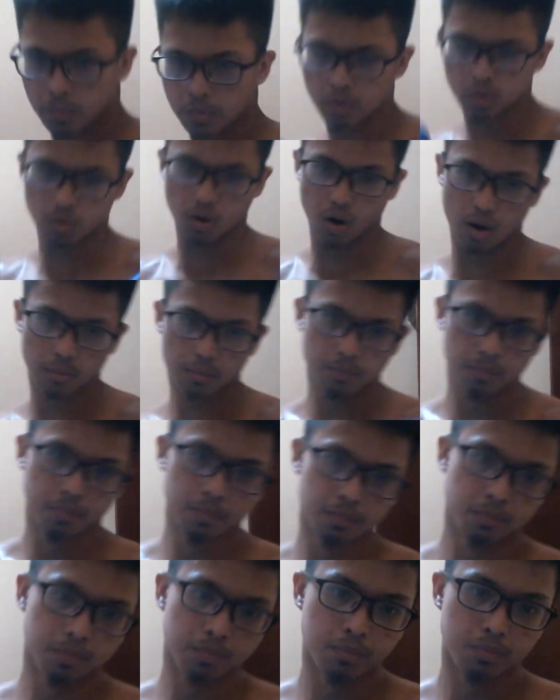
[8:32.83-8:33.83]
Right?
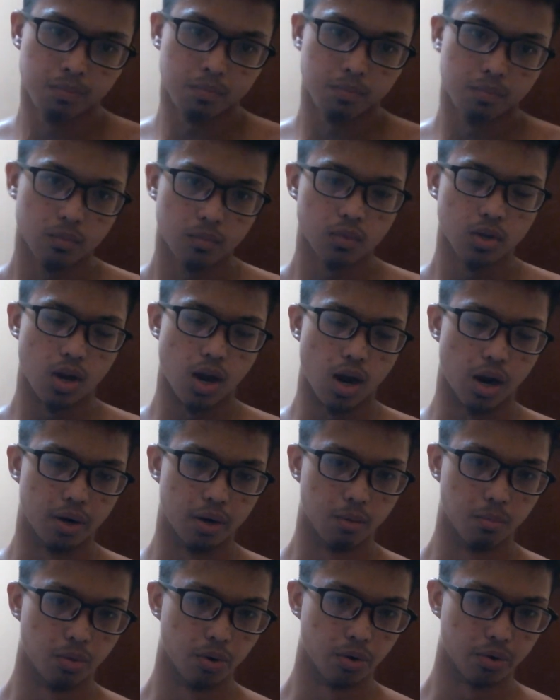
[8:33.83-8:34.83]
And
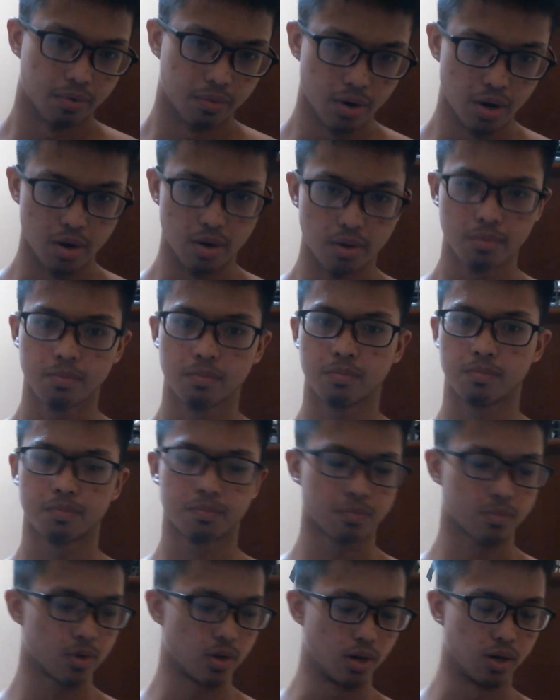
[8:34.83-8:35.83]
number 3
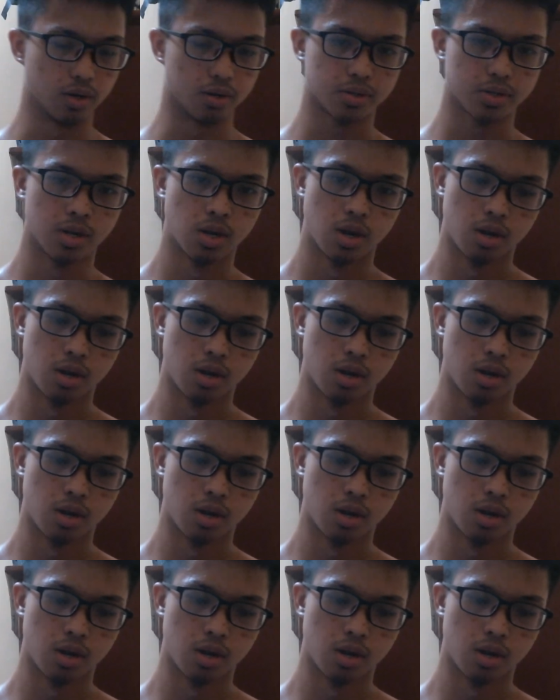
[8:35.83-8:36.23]
is